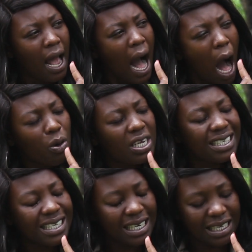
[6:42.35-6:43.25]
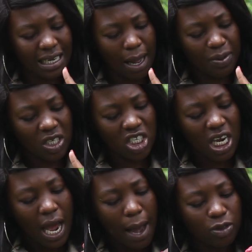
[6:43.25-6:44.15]
How is it established?
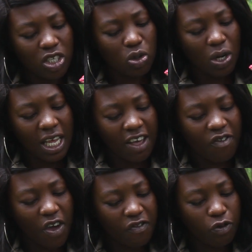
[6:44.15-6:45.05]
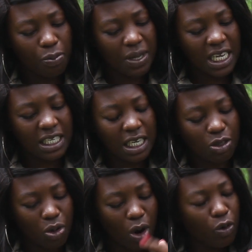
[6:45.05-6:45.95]
I'm just going to give you a few minutes
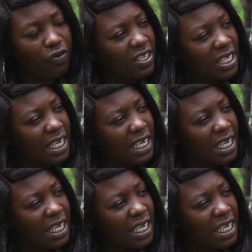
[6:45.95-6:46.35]
as we round off the